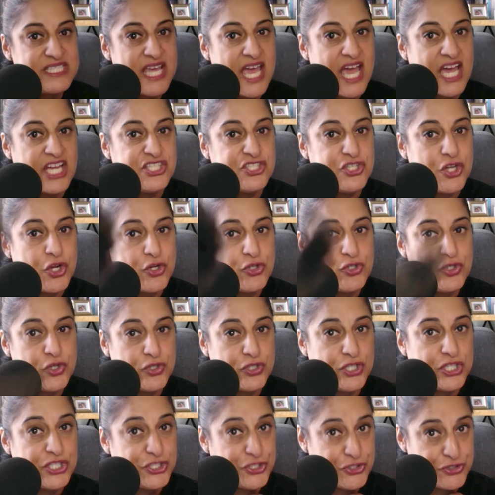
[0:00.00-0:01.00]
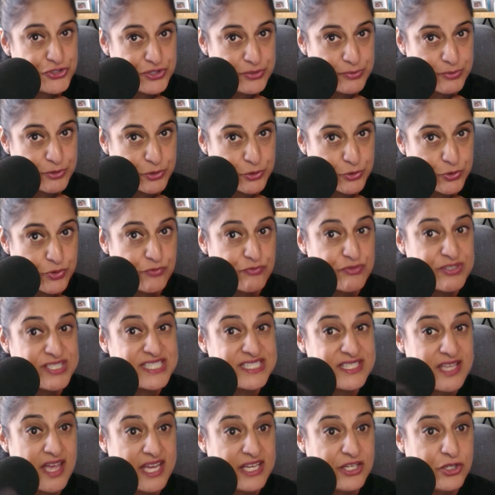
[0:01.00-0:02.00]
that are no longer usable,
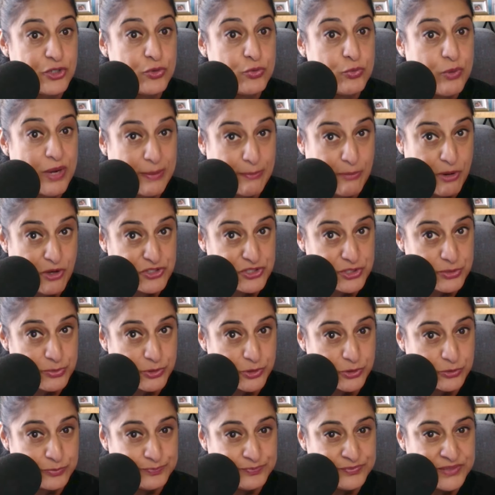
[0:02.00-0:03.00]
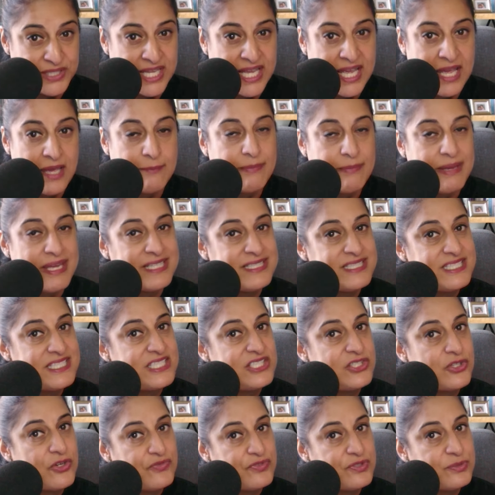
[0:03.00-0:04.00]
recycle where possible. Pens
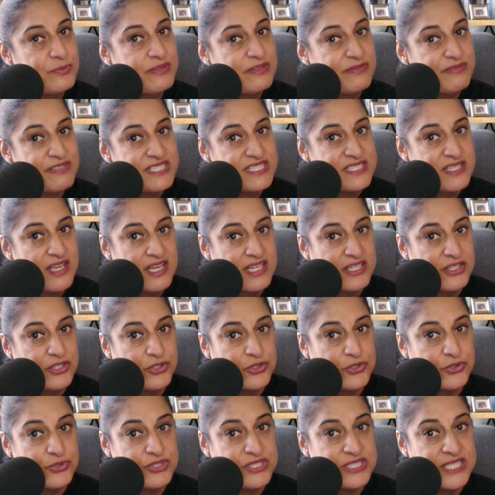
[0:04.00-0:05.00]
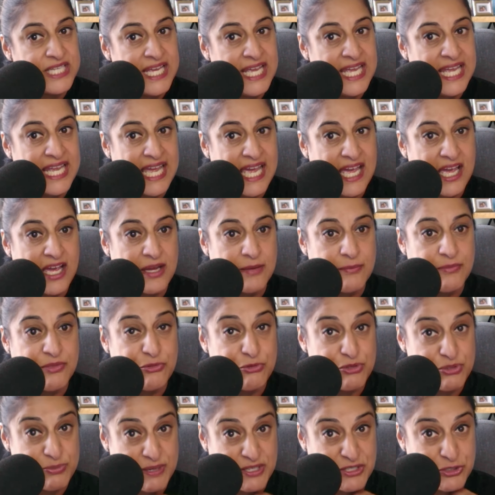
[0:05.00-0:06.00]
can often be recycled
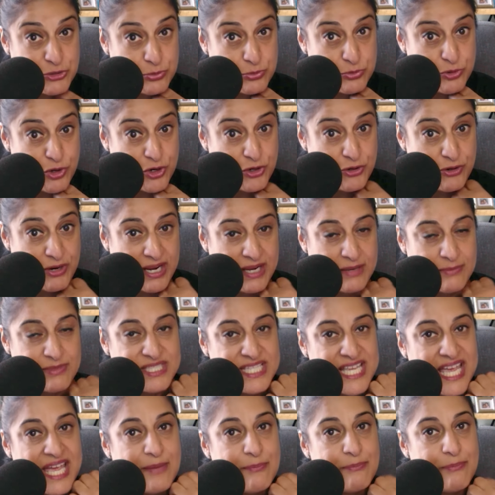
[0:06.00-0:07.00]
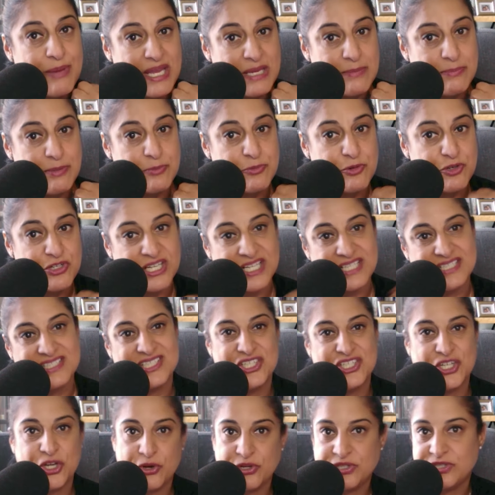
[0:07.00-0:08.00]
through special programs, and paper products
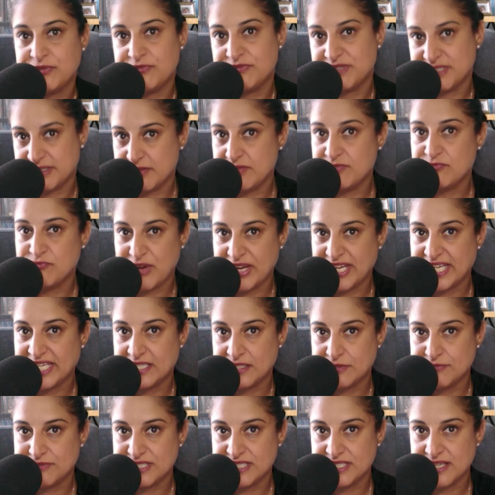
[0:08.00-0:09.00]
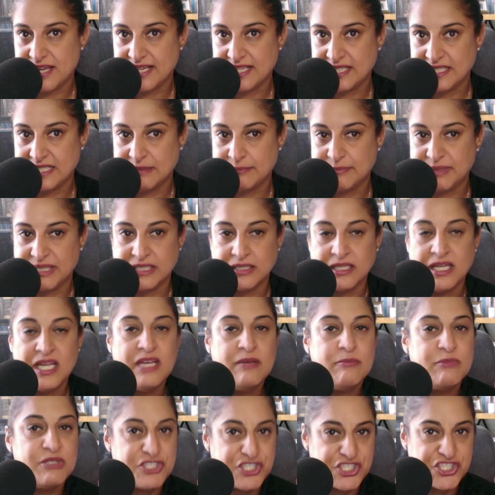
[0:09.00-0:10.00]
can go in your regular recycling bin.
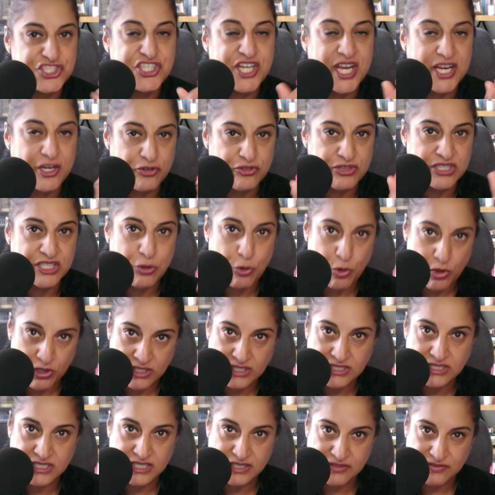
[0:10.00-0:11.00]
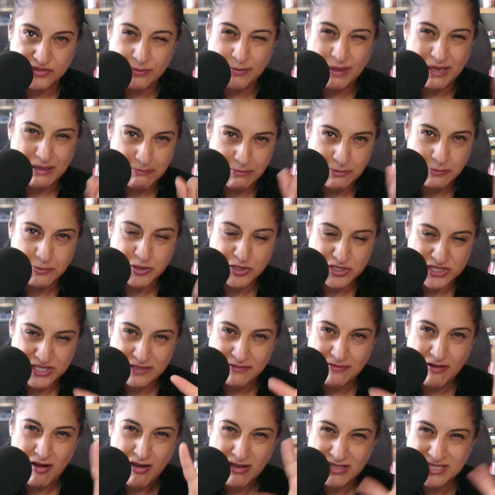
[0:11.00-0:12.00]
But just check on the quality of the paper, because
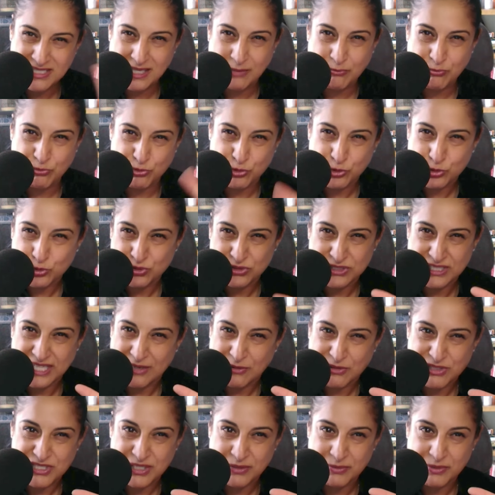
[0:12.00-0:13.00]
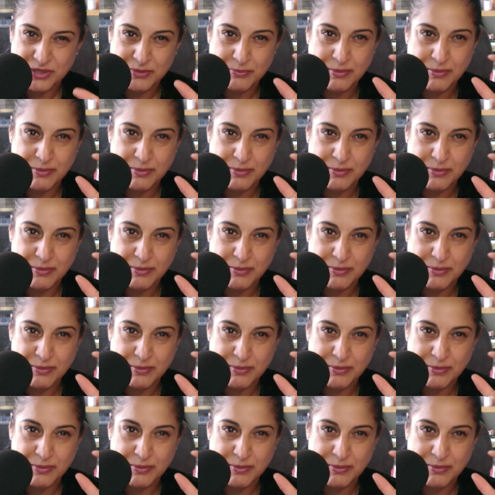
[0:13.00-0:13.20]
there are some rules now on some of the